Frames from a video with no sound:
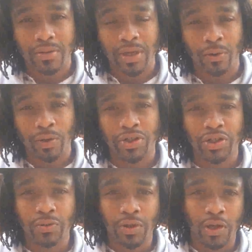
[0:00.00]
Now, what
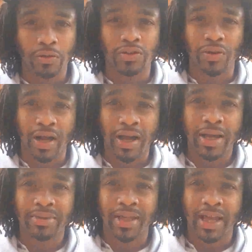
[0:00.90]
do you know?
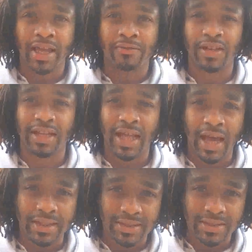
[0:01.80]
Tribes have
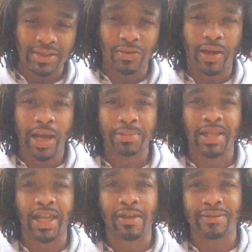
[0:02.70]
lots.
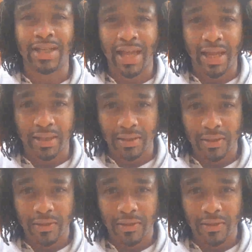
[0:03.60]
Tribes have land.